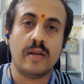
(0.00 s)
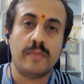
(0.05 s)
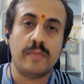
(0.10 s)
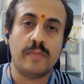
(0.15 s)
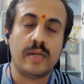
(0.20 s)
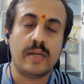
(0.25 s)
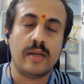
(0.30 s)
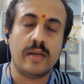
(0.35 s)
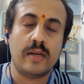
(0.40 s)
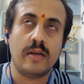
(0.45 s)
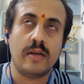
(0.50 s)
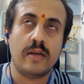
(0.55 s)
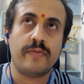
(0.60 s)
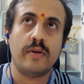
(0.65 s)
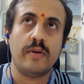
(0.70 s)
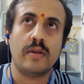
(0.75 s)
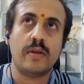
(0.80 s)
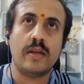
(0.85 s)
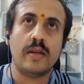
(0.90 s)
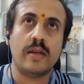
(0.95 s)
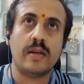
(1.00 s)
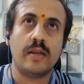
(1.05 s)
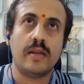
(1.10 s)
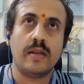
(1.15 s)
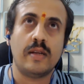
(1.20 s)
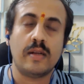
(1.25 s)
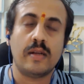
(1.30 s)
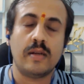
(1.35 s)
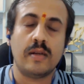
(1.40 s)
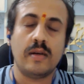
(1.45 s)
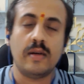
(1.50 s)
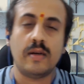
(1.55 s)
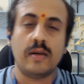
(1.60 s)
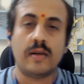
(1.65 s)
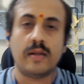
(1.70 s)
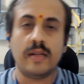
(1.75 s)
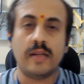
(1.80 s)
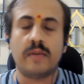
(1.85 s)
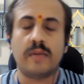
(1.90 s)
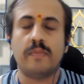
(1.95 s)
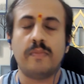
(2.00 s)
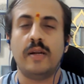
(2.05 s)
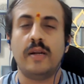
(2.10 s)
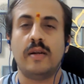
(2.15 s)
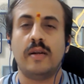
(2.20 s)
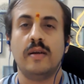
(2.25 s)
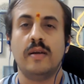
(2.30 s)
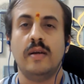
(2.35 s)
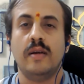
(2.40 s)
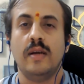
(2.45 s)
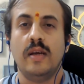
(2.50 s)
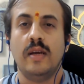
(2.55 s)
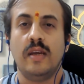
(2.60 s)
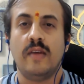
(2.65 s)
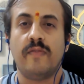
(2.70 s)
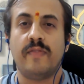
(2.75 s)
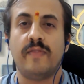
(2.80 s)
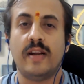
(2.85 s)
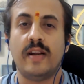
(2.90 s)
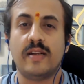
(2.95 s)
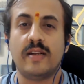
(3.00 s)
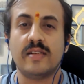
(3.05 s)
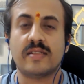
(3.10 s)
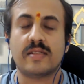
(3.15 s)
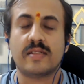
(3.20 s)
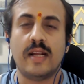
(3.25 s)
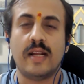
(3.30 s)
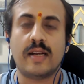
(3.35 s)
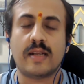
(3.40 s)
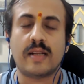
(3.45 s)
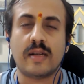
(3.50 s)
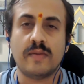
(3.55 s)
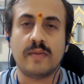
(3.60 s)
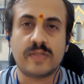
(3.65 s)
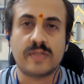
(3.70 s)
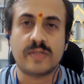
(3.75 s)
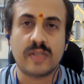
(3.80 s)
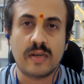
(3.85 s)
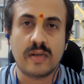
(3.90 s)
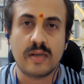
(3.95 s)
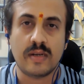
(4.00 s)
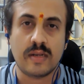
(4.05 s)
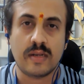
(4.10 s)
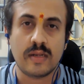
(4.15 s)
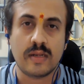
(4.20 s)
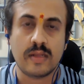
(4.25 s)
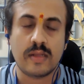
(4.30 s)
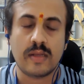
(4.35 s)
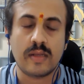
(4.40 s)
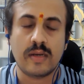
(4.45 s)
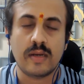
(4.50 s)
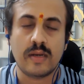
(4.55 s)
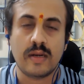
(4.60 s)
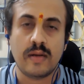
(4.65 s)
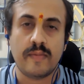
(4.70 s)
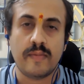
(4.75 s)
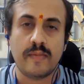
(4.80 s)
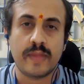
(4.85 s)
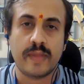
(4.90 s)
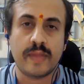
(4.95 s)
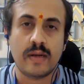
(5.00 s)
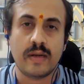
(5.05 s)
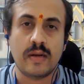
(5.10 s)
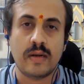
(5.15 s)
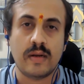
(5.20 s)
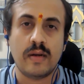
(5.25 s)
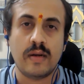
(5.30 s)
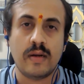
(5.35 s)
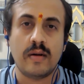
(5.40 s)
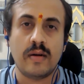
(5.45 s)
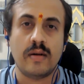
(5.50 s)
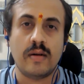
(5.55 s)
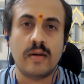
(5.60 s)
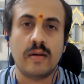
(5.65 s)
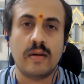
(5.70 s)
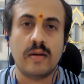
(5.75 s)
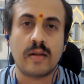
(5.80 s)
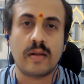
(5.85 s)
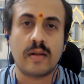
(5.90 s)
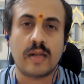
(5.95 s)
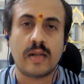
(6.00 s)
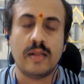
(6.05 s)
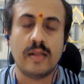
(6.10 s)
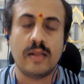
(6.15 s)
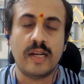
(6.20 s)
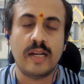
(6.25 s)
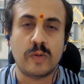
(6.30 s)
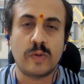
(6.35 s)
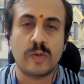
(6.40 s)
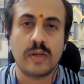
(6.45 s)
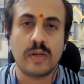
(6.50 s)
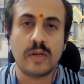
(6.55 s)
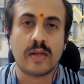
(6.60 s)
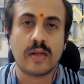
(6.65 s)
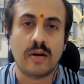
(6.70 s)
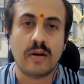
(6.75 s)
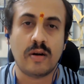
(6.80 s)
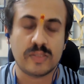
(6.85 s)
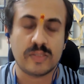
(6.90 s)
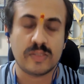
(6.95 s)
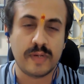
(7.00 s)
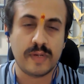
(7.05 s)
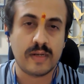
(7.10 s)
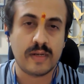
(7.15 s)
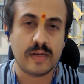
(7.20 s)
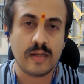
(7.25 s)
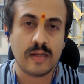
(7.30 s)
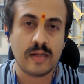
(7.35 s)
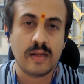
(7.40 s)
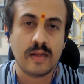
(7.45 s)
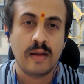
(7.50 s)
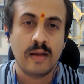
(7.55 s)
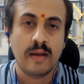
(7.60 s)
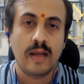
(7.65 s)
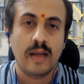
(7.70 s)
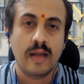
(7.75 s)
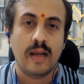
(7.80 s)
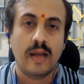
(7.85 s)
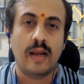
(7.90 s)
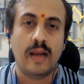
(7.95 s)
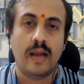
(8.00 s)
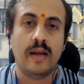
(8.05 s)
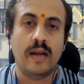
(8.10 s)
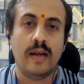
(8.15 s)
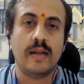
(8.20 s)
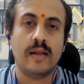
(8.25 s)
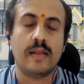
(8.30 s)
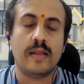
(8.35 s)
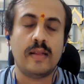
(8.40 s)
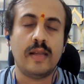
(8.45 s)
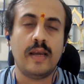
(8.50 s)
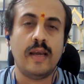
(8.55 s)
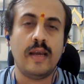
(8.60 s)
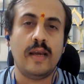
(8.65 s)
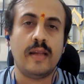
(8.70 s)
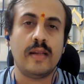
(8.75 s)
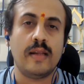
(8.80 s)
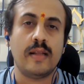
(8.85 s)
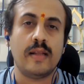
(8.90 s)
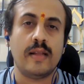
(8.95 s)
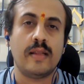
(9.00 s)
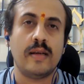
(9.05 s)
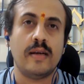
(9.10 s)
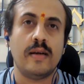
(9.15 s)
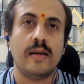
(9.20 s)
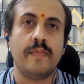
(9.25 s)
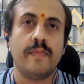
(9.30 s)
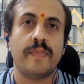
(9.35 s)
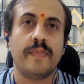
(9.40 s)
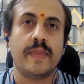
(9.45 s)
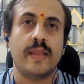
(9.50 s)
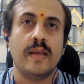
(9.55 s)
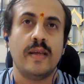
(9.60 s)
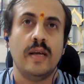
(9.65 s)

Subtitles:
admitted, if you are getting treatment, if that comes under the network hospital, and there the